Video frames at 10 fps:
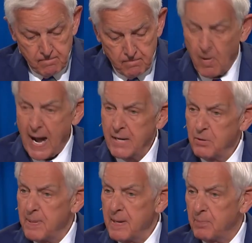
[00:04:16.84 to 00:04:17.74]
Why do
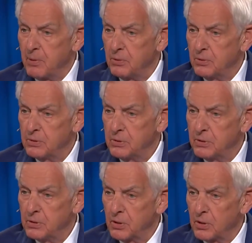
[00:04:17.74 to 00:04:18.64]
people
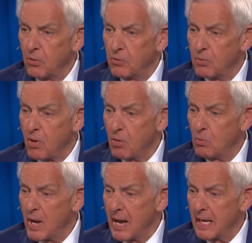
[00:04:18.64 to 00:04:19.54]
go the wrong
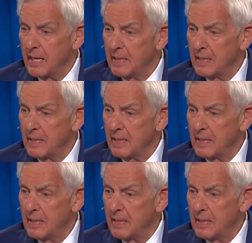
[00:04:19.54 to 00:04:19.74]
way?